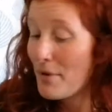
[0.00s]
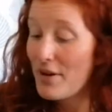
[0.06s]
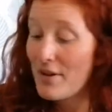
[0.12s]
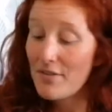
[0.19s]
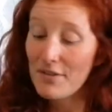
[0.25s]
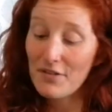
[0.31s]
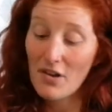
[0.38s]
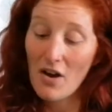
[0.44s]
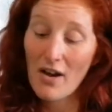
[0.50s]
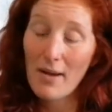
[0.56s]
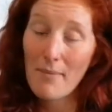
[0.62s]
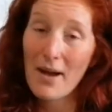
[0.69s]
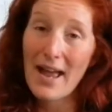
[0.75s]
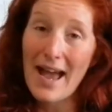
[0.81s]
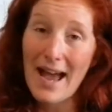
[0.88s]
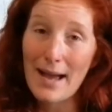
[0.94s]
But at the
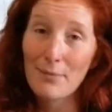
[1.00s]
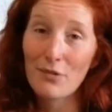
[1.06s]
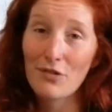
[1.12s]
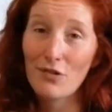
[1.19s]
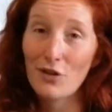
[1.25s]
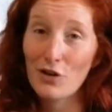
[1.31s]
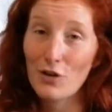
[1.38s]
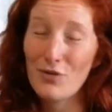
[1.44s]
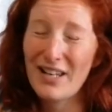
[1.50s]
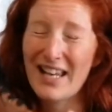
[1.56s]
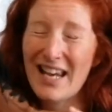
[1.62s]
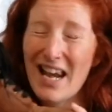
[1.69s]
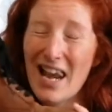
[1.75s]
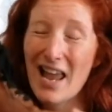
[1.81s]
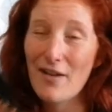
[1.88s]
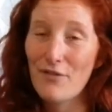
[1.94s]
time, I absolutely
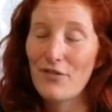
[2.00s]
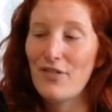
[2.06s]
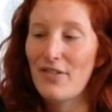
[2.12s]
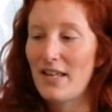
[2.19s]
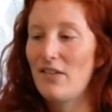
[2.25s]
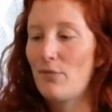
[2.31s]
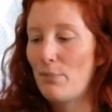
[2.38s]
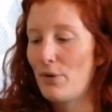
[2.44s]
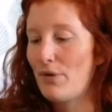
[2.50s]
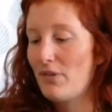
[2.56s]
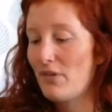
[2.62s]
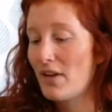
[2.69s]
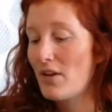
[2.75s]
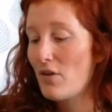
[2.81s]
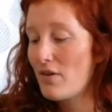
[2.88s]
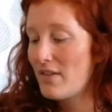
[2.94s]
loved these
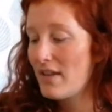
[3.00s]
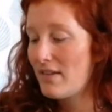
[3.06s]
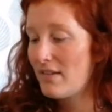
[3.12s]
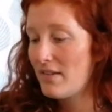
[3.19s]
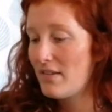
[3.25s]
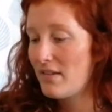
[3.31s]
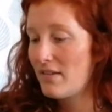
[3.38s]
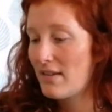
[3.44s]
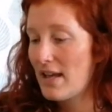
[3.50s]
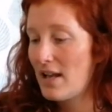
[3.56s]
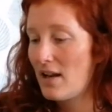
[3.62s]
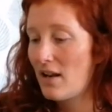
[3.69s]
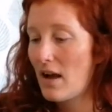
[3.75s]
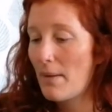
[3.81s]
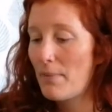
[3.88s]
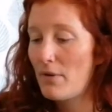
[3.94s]
boots. I got these in the sale
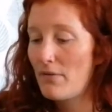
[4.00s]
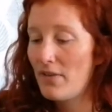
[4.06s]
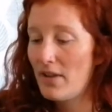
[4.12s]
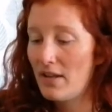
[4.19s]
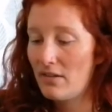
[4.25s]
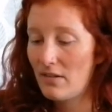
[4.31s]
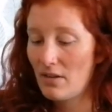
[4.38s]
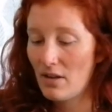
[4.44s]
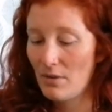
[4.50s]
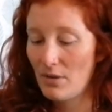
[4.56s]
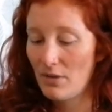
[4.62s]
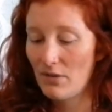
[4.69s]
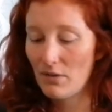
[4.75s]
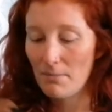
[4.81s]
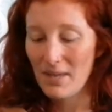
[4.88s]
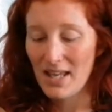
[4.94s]
a couple of years ago,
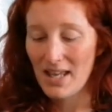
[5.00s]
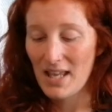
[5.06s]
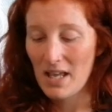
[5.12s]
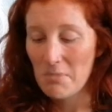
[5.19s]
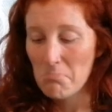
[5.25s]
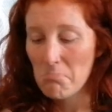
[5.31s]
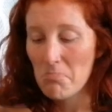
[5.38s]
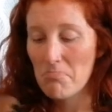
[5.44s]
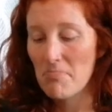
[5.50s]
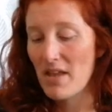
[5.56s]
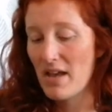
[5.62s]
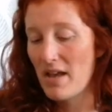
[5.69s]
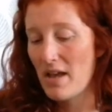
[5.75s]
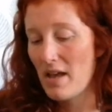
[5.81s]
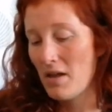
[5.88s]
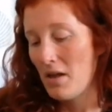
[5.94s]
and to me,
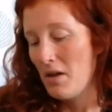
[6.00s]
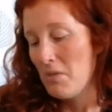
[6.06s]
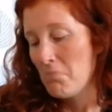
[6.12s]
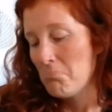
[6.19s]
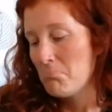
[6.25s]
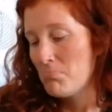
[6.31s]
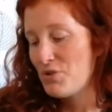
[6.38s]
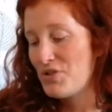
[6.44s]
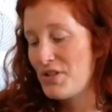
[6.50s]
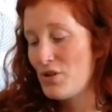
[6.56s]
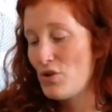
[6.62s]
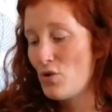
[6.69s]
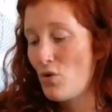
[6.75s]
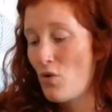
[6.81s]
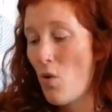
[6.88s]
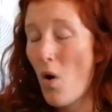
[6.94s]
they're
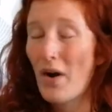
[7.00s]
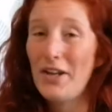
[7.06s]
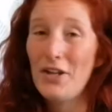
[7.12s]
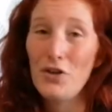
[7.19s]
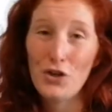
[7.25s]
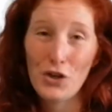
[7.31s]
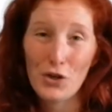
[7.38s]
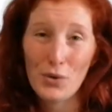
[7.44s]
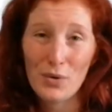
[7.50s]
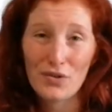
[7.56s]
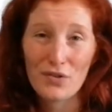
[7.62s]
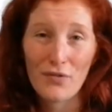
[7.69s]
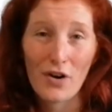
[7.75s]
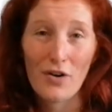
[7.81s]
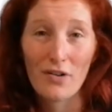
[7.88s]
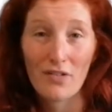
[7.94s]
still quite new
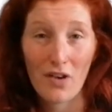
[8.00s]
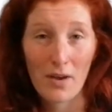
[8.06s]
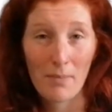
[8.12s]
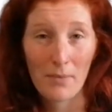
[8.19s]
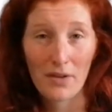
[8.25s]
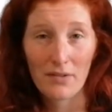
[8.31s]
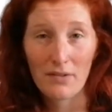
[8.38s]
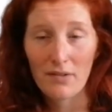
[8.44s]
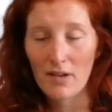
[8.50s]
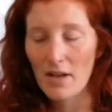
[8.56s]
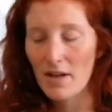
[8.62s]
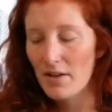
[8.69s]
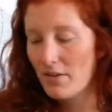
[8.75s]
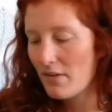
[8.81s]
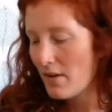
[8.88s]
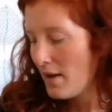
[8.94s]
as far as I'm
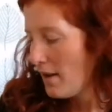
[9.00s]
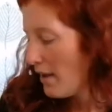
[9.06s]
concerned.